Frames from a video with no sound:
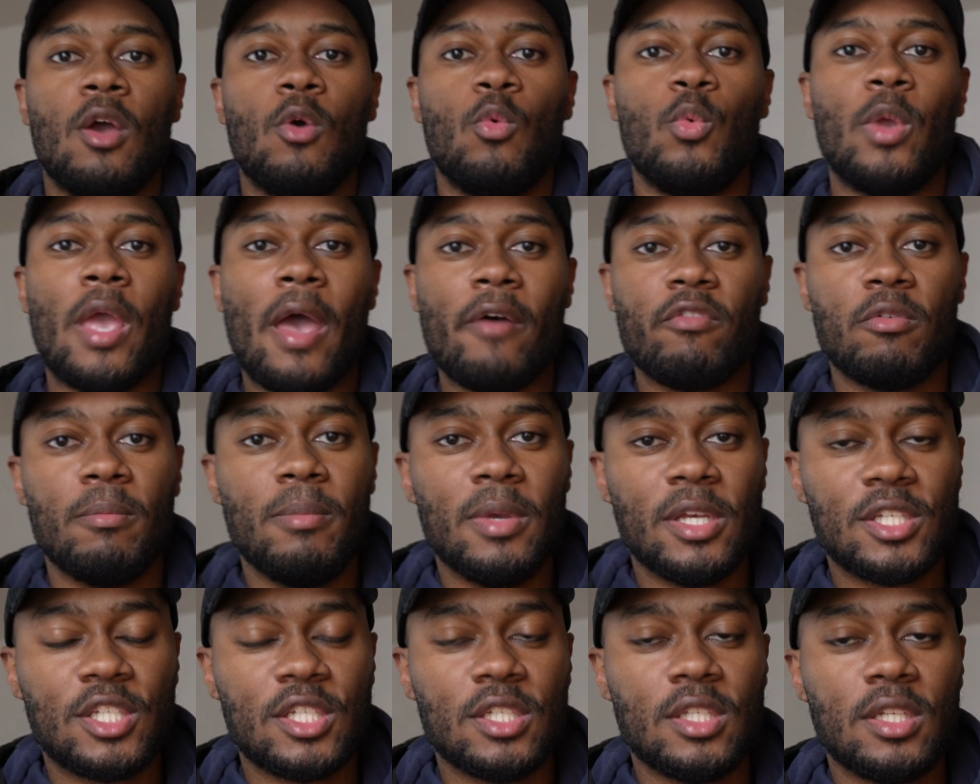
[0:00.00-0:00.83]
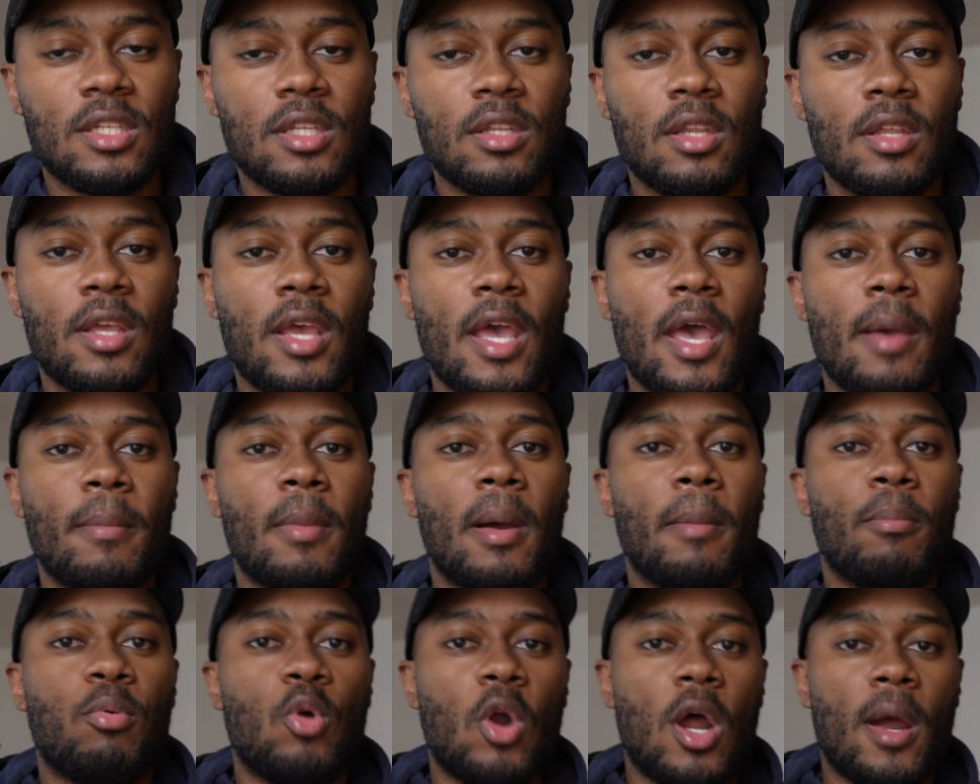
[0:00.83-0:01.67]
We have a mission at
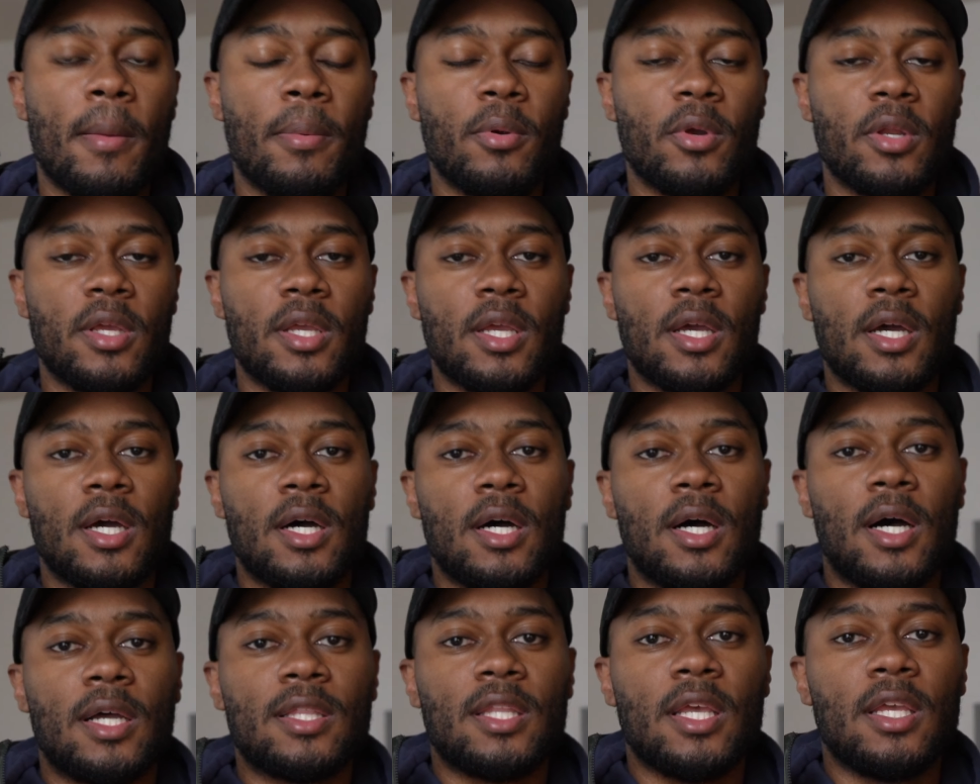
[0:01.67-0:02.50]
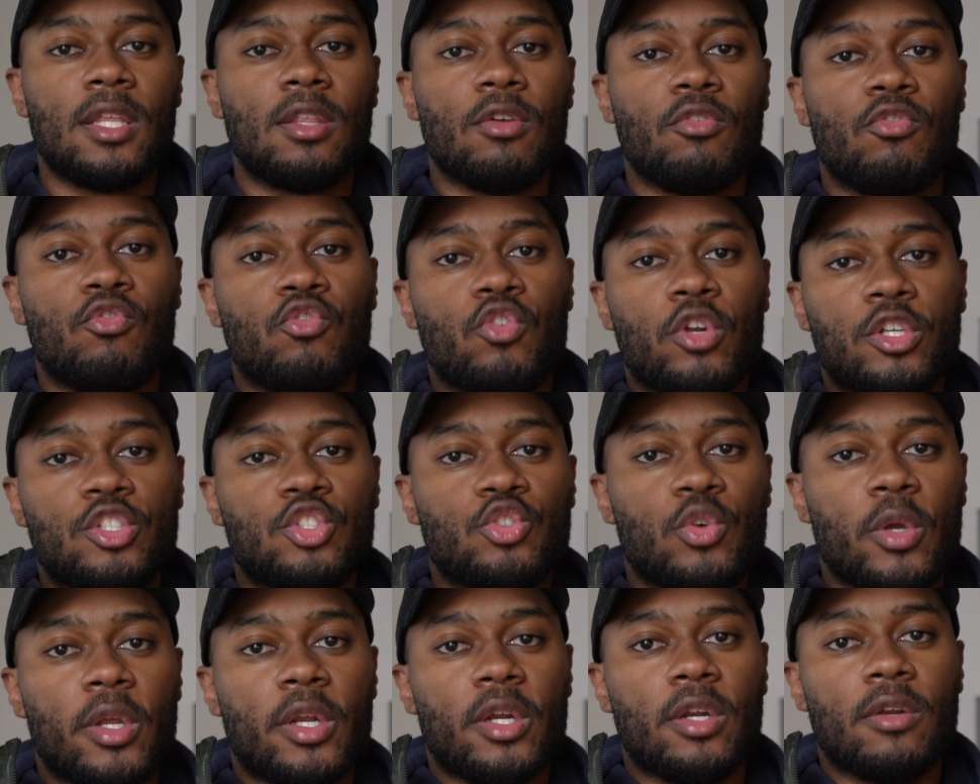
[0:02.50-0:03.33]
my property. Uh, I think the
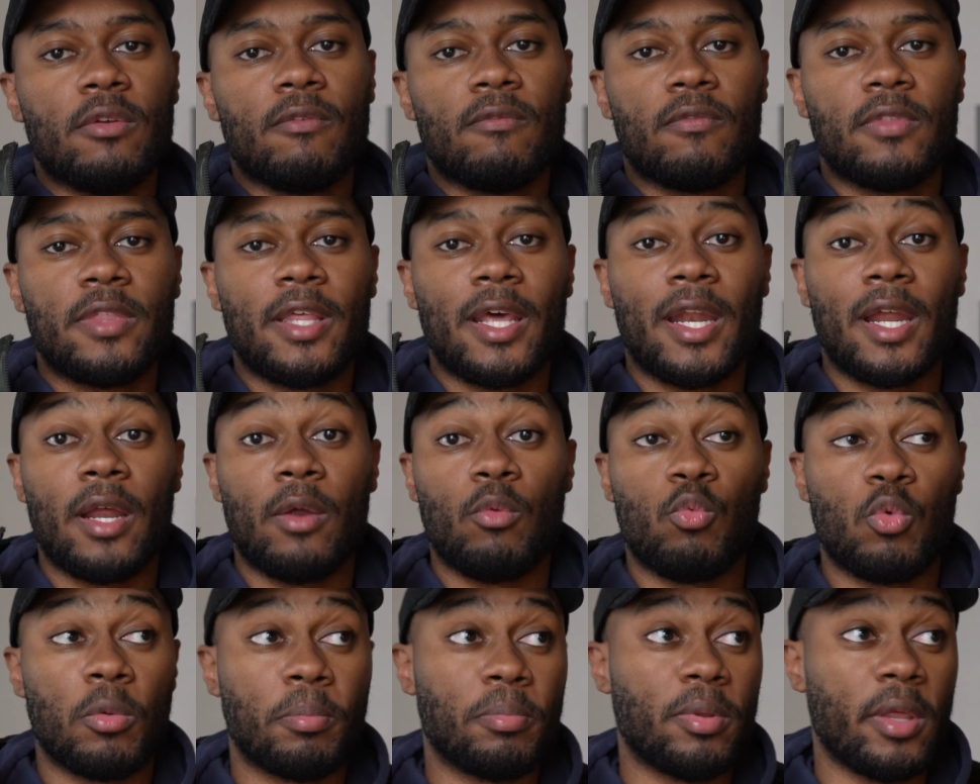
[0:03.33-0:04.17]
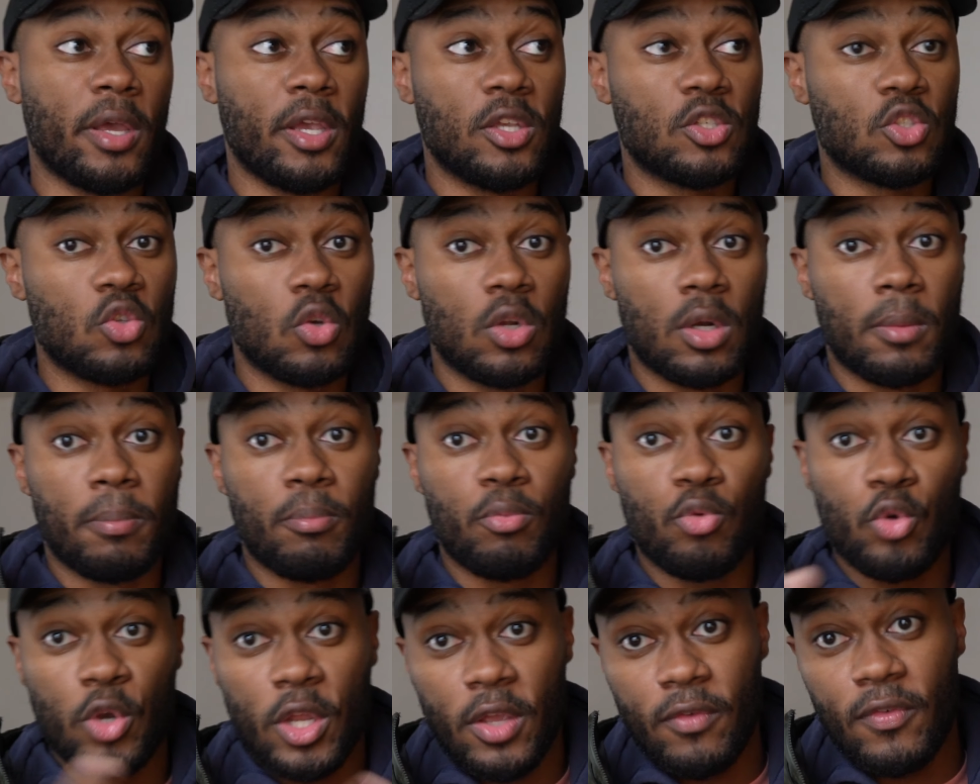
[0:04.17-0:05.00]
refrigerator that I replaced on a
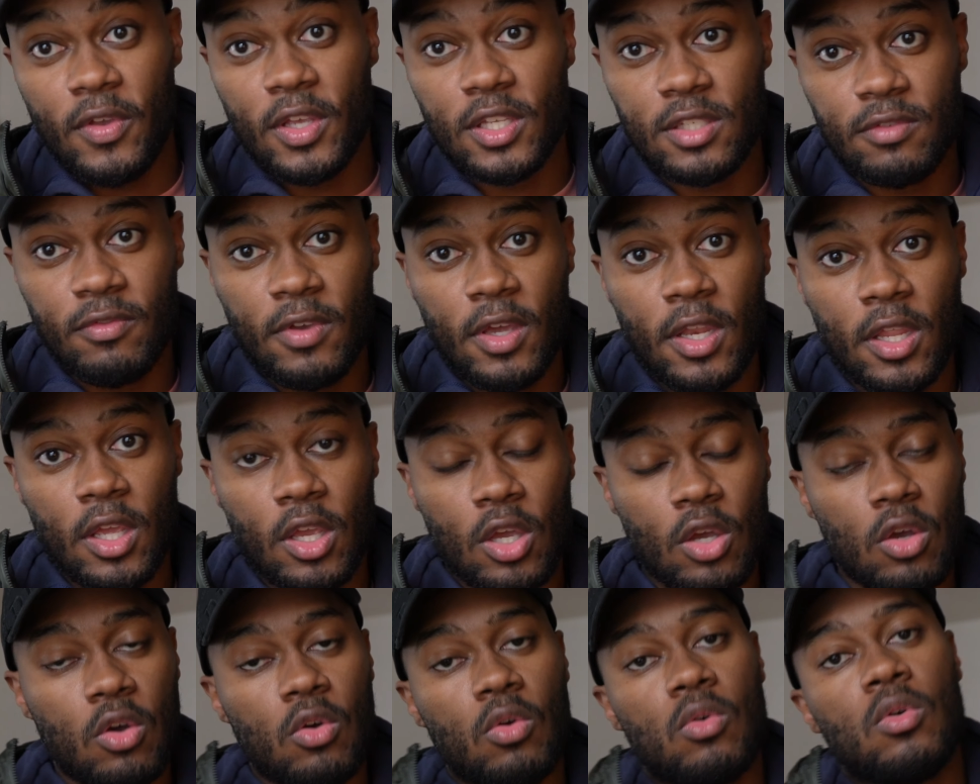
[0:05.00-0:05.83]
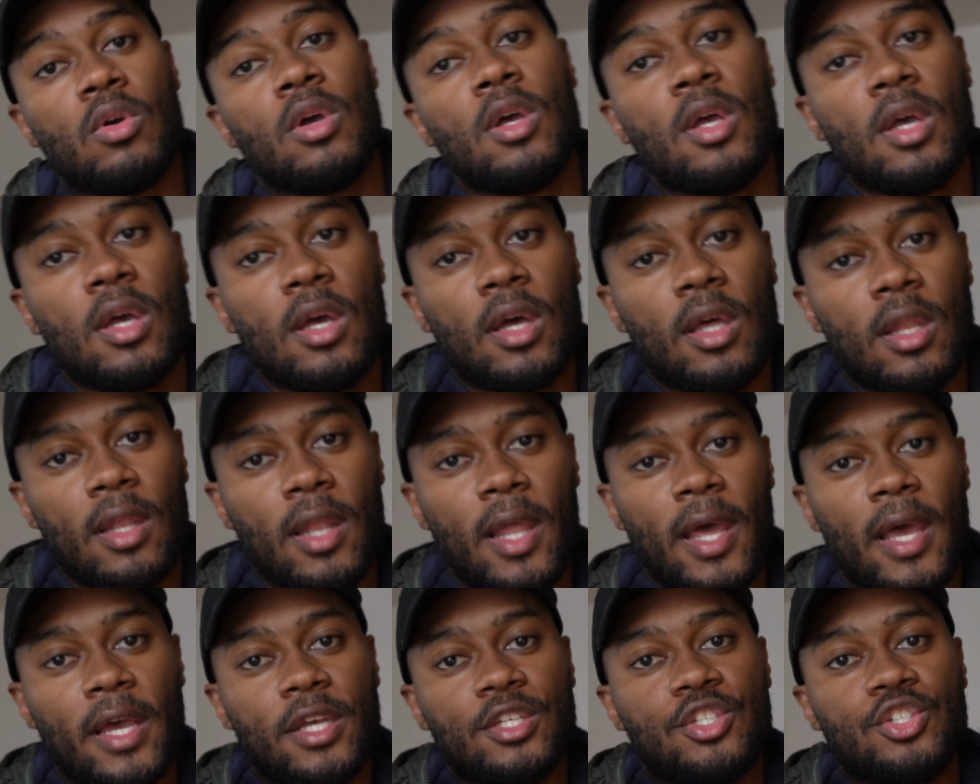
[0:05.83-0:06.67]
previous video
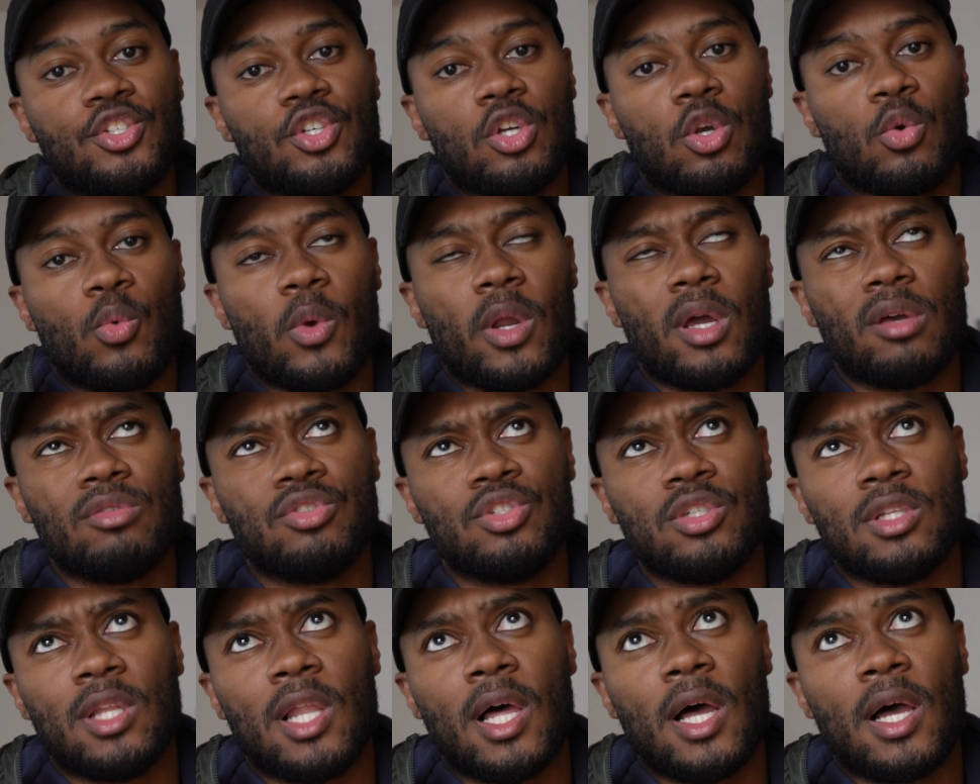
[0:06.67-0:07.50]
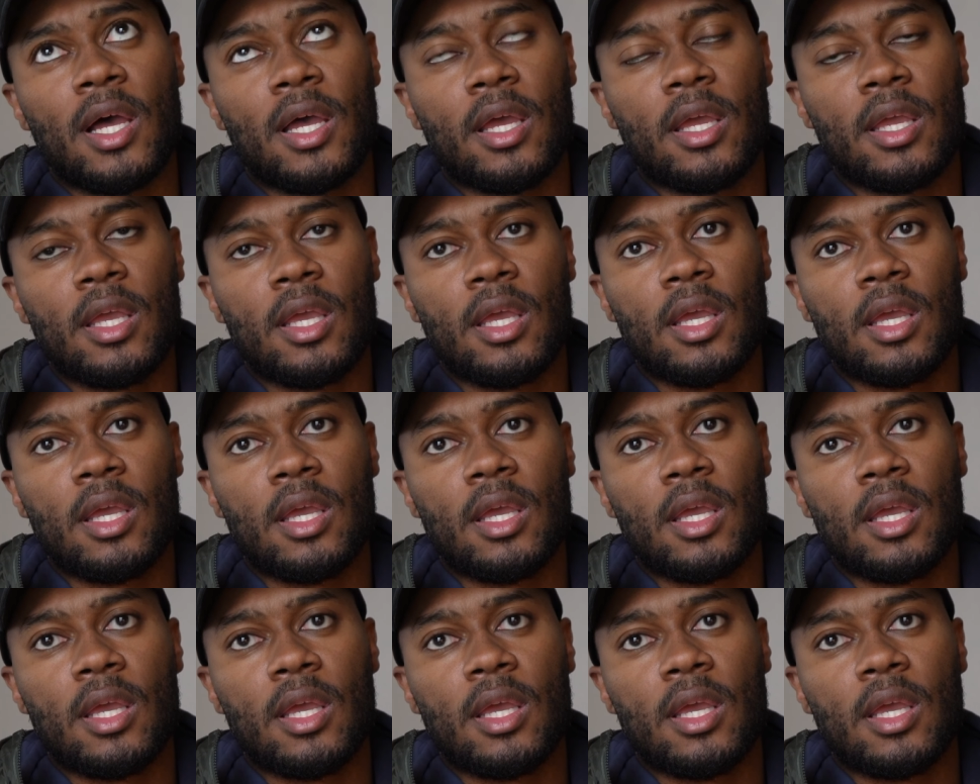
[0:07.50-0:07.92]
last year around July.